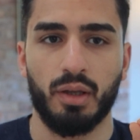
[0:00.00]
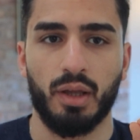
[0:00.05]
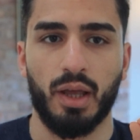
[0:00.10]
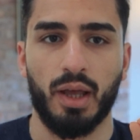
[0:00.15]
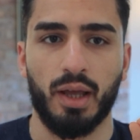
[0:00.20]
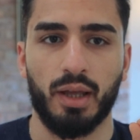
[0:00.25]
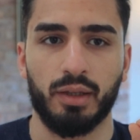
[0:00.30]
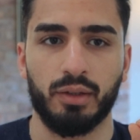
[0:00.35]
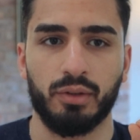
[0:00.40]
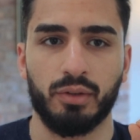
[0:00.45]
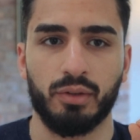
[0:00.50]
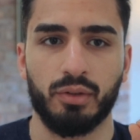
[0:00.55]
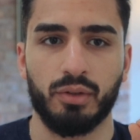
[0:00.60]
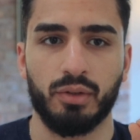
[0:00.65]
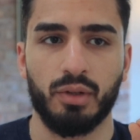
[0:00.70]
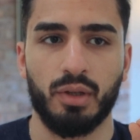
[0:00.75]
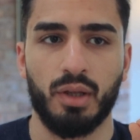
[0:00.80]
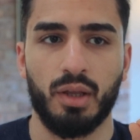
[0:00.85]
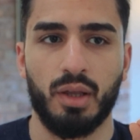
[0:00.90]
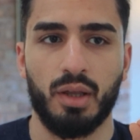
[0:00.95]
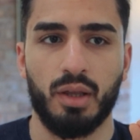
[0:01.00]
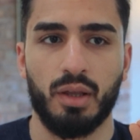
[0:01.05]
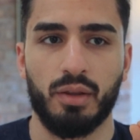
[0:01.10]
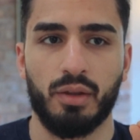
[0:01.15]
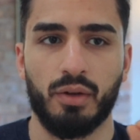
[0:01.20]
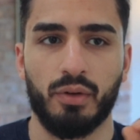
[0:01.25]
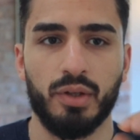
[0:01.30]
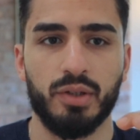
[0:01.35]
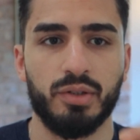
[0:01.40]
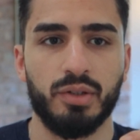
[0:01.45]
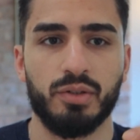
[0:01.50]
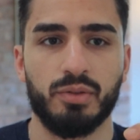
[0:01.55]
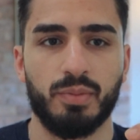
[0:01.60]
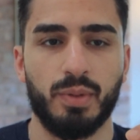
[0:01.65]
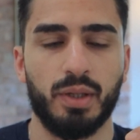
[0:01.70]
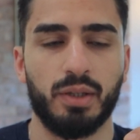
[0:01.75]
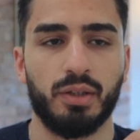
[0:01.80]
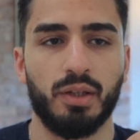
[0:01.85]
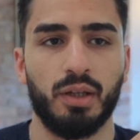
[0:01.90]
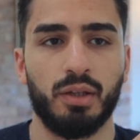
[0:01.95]
and the reason it's
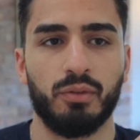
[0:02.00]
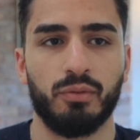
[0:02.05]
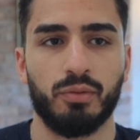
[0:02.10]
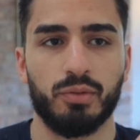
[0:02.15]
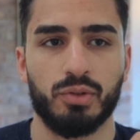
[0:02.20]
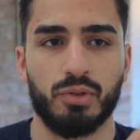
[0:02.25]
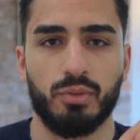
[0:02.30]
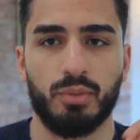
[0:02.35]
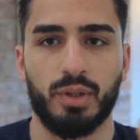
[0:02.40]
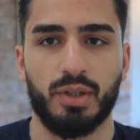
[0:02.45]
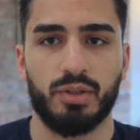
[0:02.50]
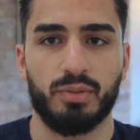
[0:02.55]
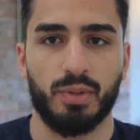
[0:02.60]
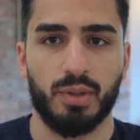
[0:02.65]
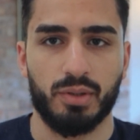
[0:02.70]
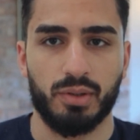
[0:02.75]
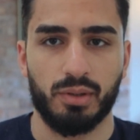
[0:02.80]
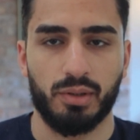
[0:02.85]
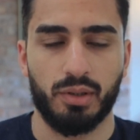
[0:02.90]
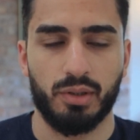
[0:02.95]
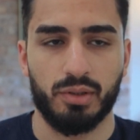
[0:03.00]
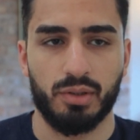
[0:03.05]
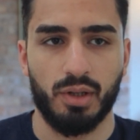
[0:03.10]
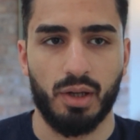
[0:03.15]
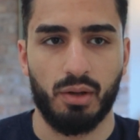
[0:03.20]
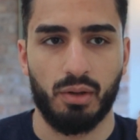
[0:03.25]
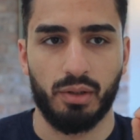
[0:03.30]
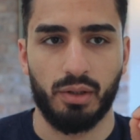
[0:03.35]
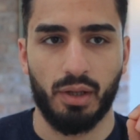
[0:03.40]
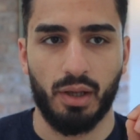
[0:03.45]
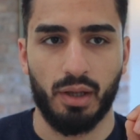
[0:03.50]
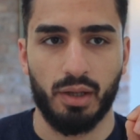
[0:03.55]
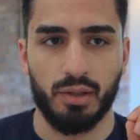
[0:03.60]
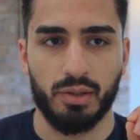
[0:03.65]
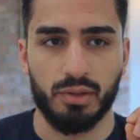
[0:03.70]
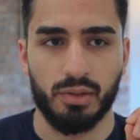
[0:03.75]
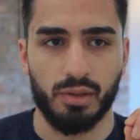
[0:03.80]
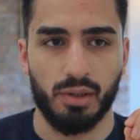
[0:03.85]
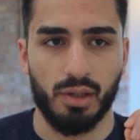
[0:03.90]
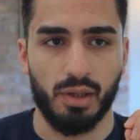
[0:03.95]
being done for so many specialties
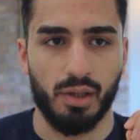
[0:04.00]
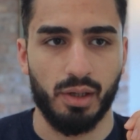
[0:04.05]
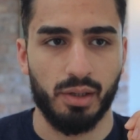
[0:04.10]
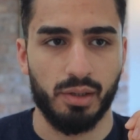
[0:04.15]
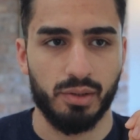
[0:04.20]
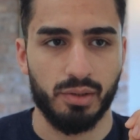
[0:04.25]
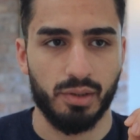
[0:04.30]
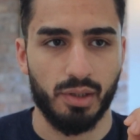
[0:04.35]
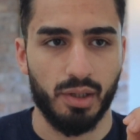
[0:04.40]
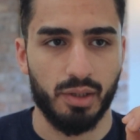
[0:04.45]
nowadays is